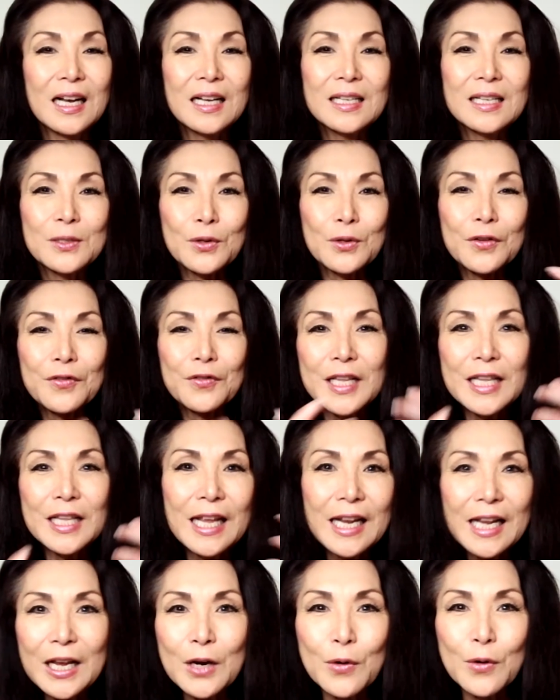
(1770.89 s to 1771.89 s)
sort of the
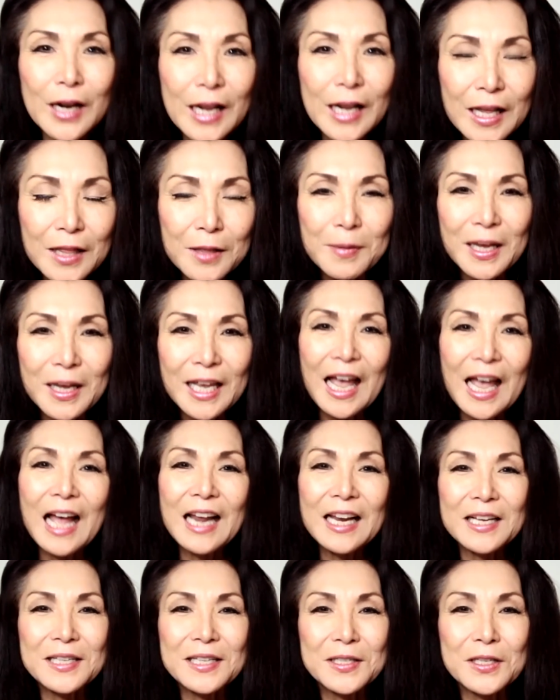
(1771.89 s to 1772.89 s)
nitty gritty, the
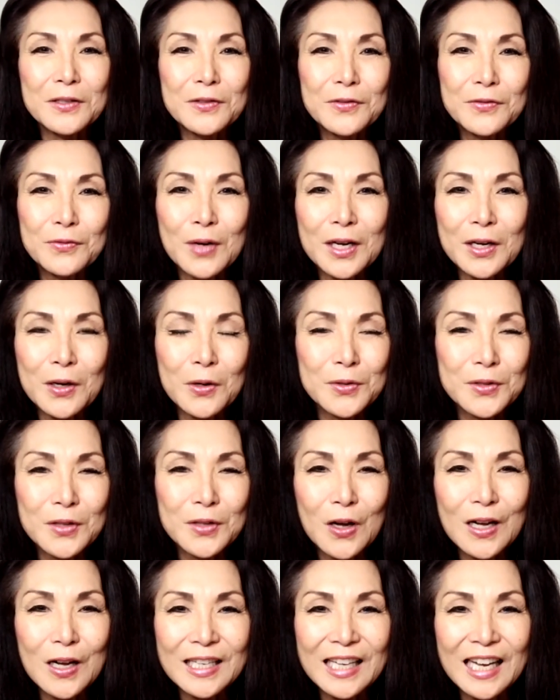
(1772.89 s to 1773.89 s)
mechanics of what goes
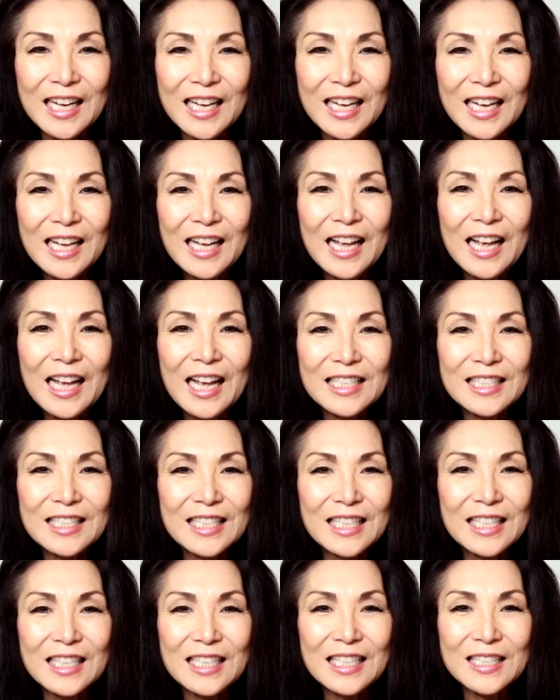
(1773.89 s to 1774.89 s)
on at
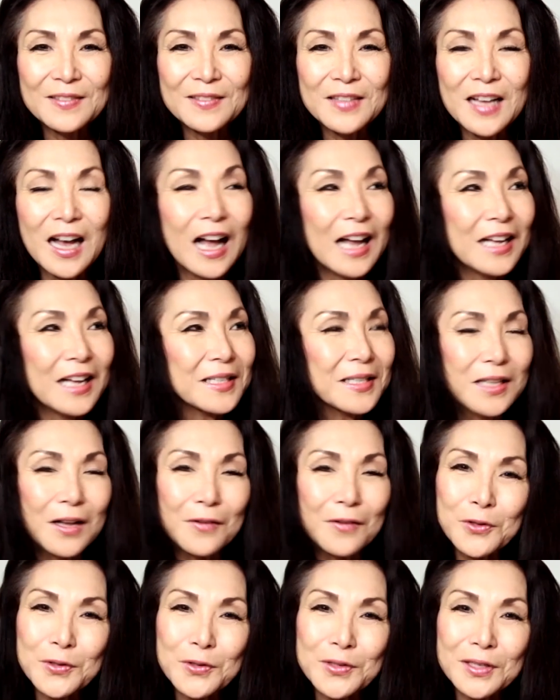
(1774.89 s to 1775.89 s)
the highest
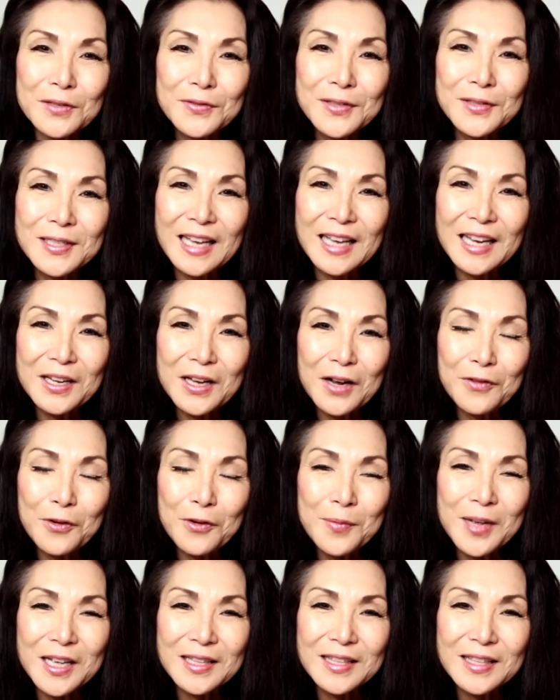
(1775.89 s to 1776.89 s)
levels of state
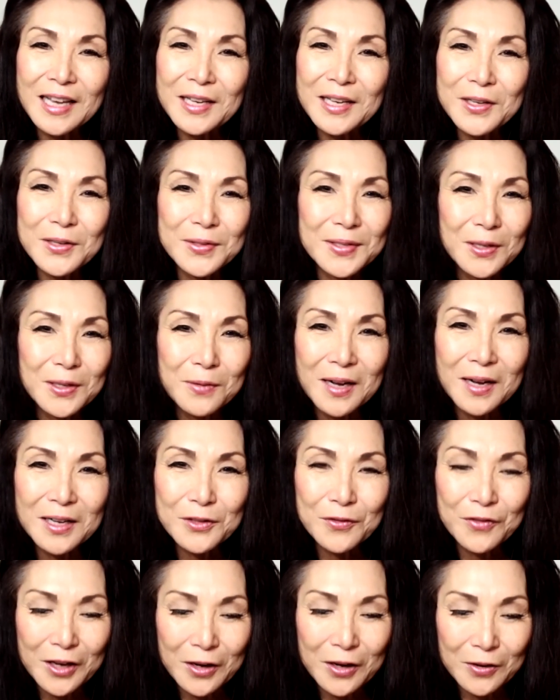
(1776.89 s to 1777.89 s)
government. Thank you so
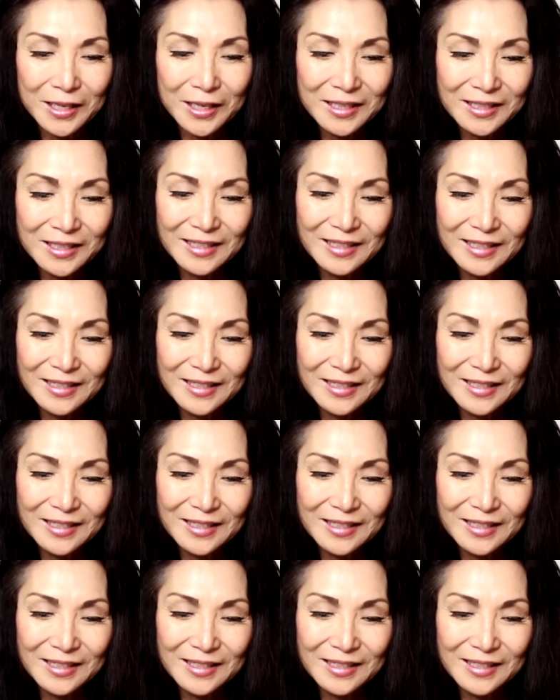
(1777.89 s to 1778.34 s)
much, Fiona.